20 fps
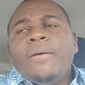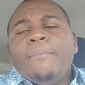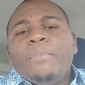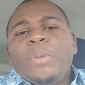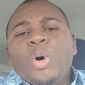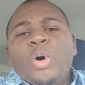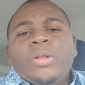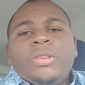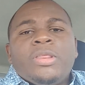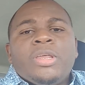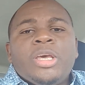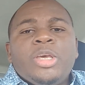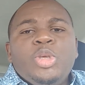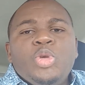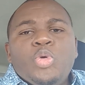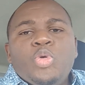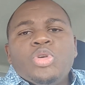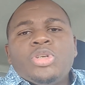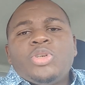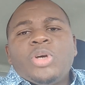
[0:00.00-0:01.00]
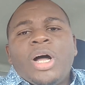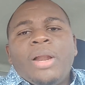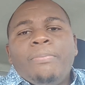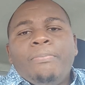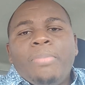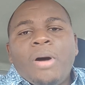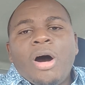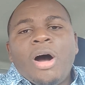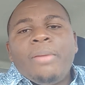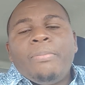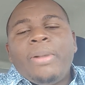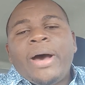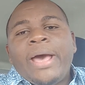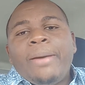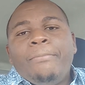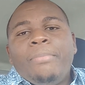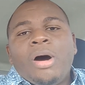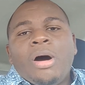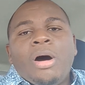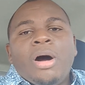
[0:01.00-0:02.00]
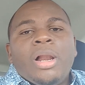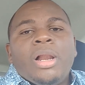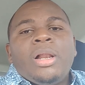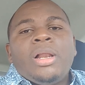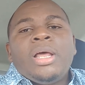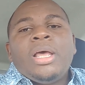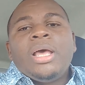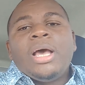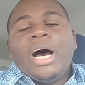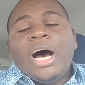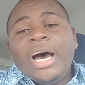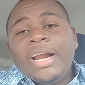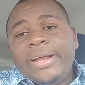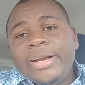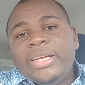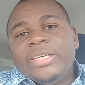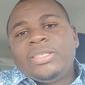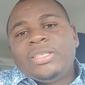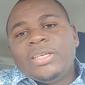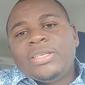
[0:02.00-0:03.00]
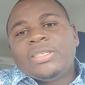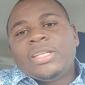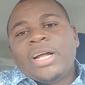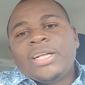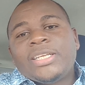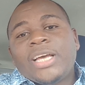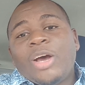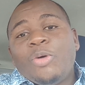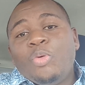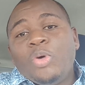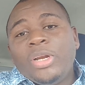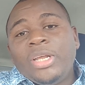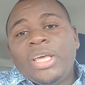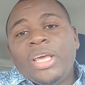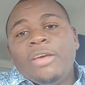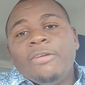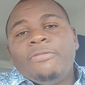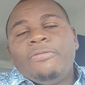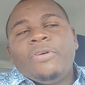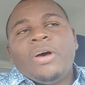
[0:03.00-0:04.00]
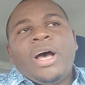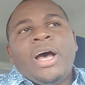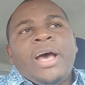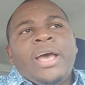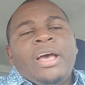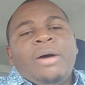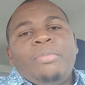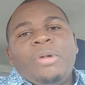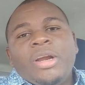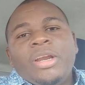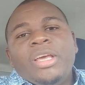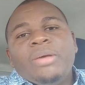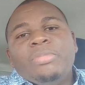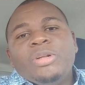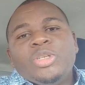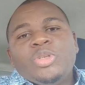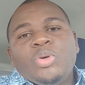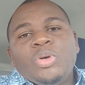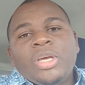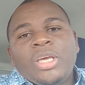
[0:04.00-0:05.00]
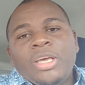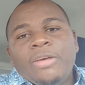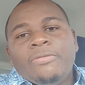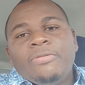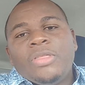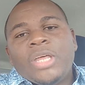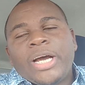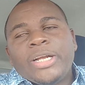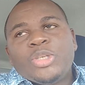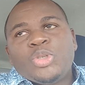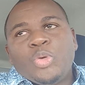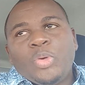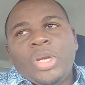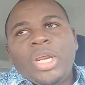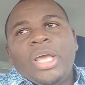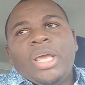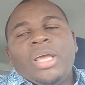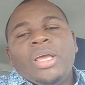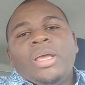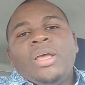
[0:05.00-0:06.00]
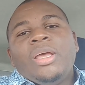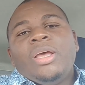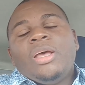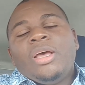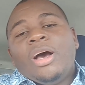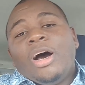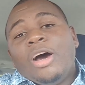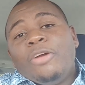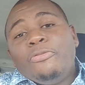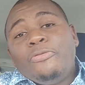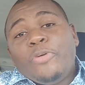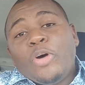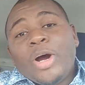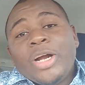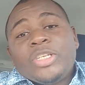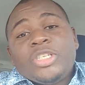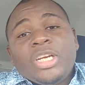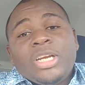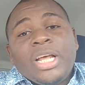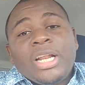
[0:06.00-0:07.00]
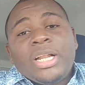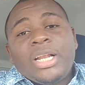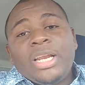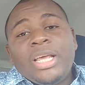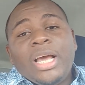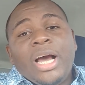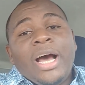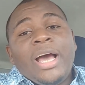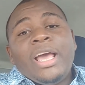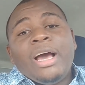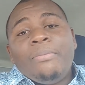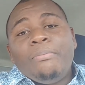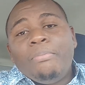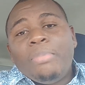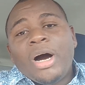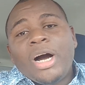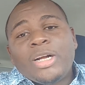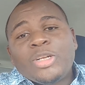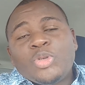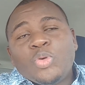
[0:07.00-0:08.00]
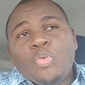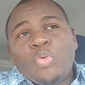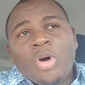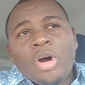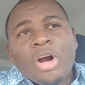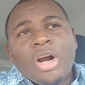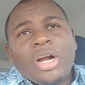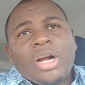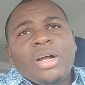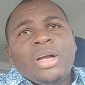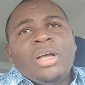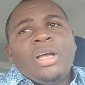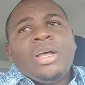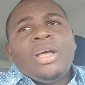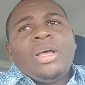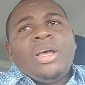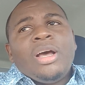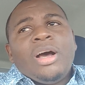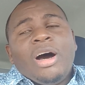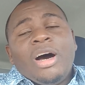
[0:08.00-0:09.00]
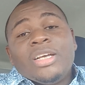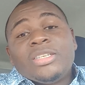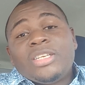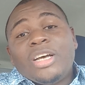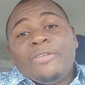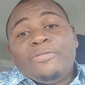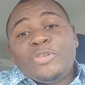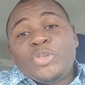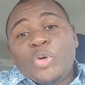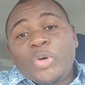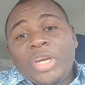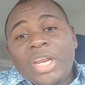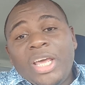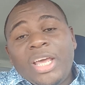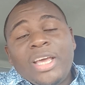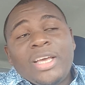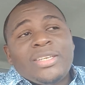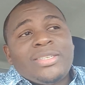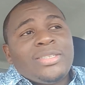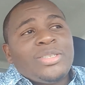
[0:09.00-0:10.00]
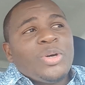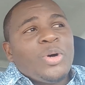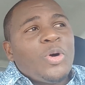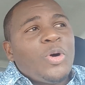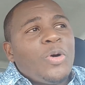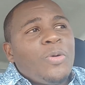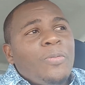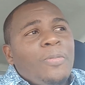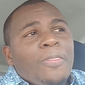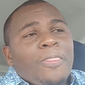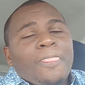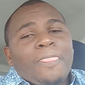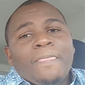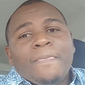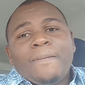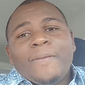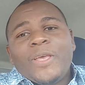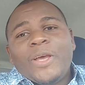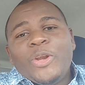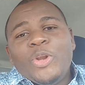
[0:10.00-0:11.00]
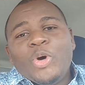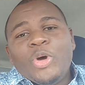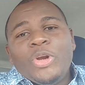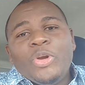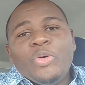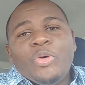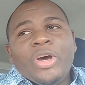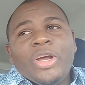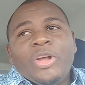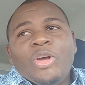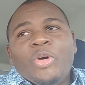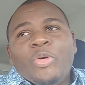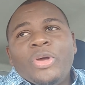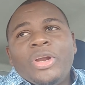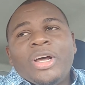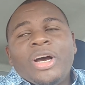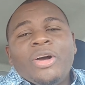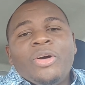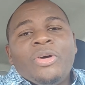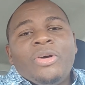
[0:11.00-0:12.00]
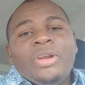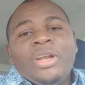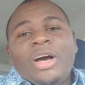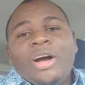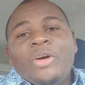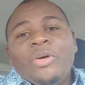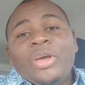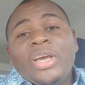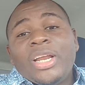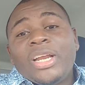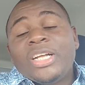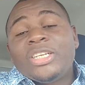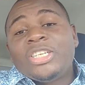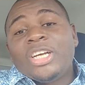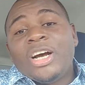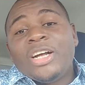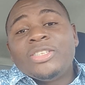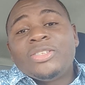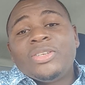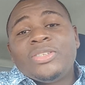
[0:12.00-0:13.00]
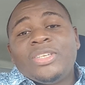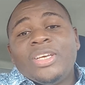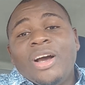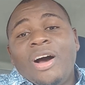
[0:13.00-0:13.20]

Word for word: But the usual ball by ball analysis that I would give, I am unable to give that today. Unfortunately, I am back to work as of today, so you don't know it, Going We're not, go, not going to get a chance to see